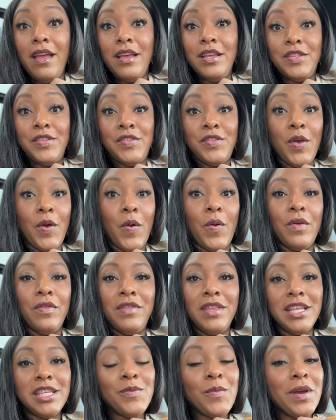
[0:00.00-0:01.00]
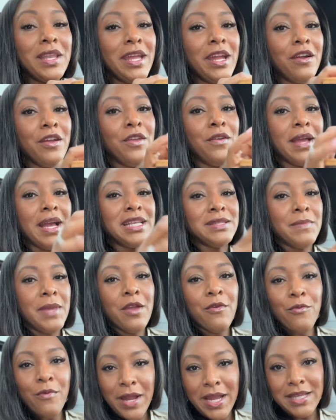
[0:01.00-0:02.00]
So this one here, you guys
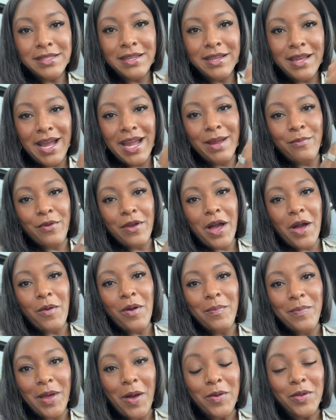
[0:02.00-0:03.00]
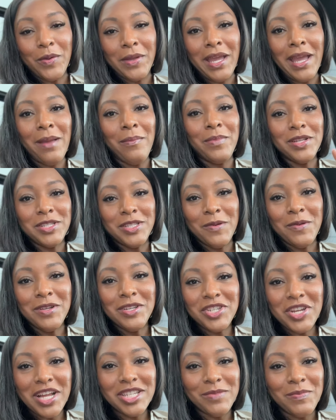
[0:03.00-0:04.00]
may raise an eyebrow about, okay, but don't
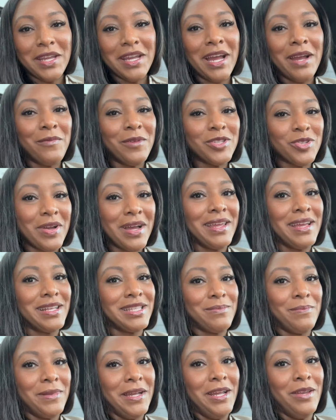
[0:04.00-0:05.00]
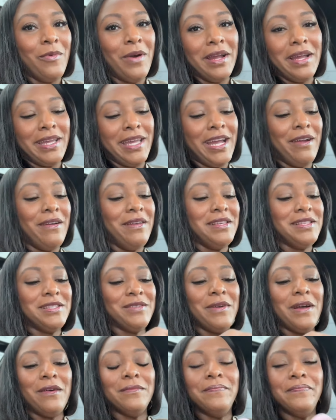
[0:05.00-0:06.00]
judge me. I will try to explain why I carry this
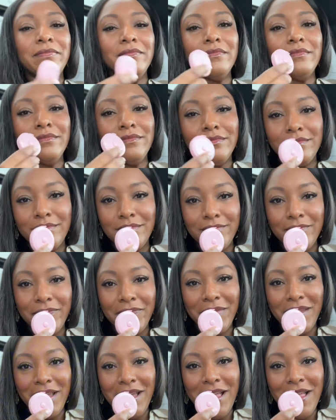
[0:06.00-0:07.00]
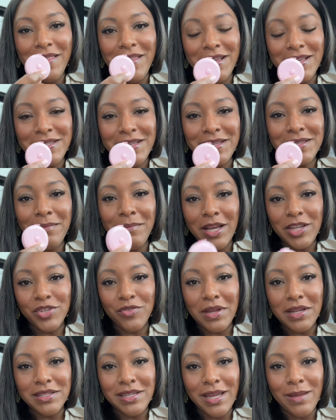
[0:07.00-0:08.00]
around. This is a
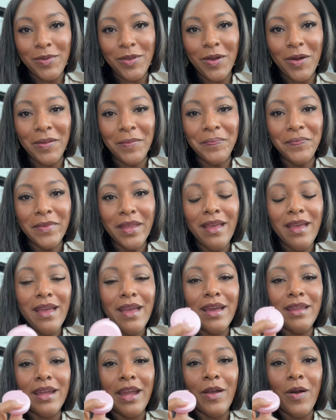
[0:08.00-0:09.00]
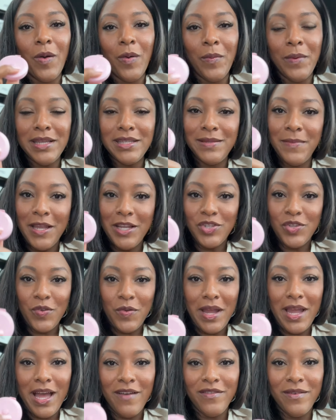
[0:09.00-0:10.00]
measuring tape, y'all, and I always make sure
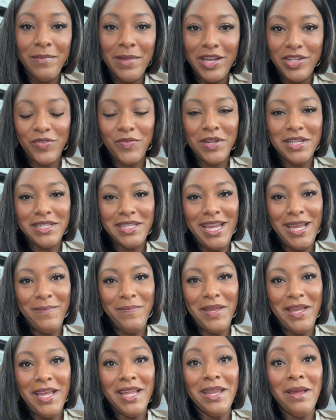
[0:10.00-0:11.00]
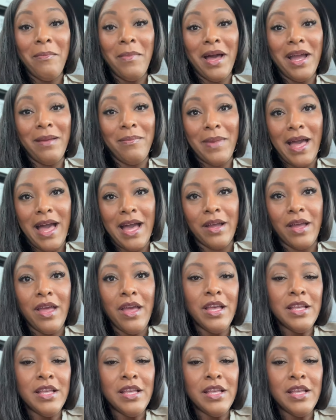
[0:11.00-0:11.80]
I have a measuring tape in my bag.